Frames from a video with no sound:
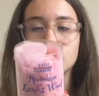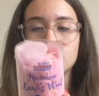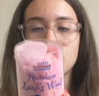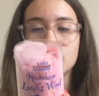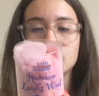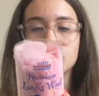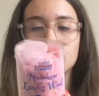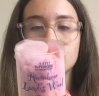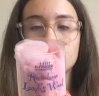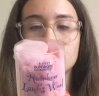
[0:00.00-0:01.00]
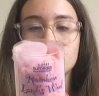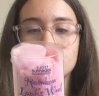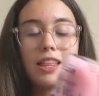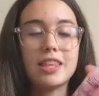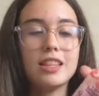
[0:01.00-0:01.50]
This is probably thing.
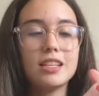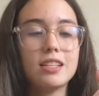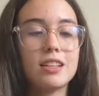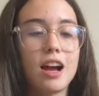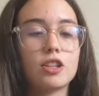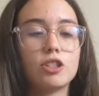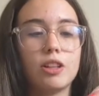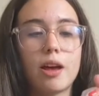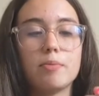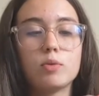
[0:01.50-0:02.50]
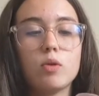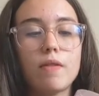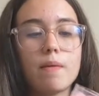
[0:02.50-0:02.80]
I think this is actually lamb's wool.